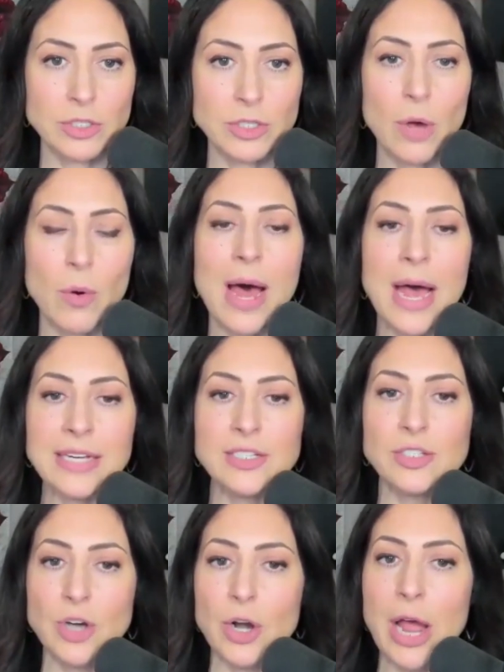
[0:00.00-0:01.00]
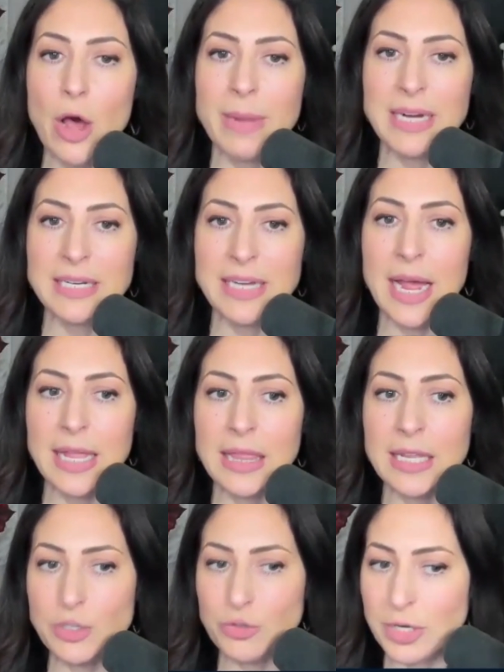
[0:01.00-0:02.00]
So I start out my day, I
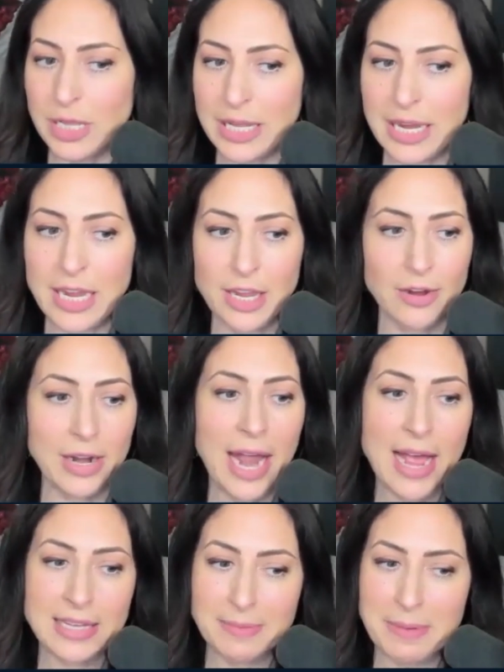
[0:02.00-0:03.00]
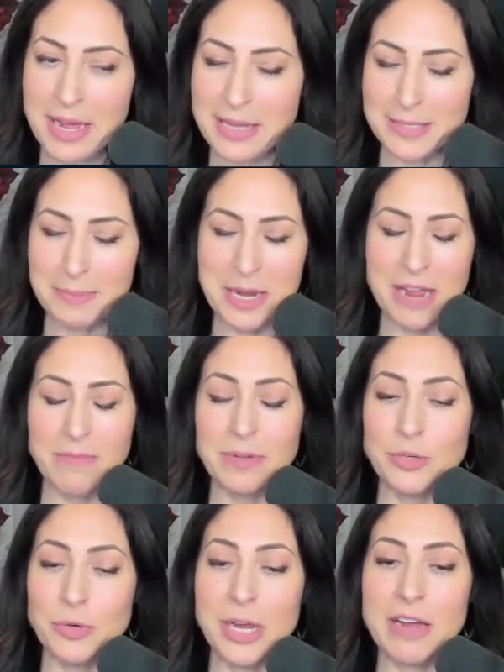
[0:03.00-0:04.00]
literally, you can ask my husband, I've
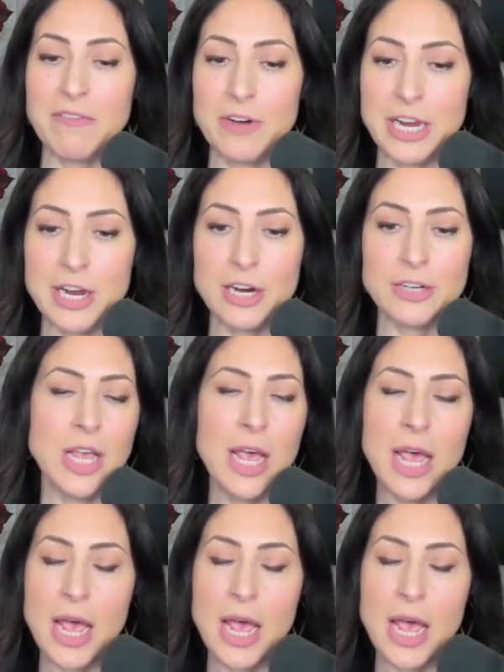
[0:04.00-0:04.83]
been doing it for years.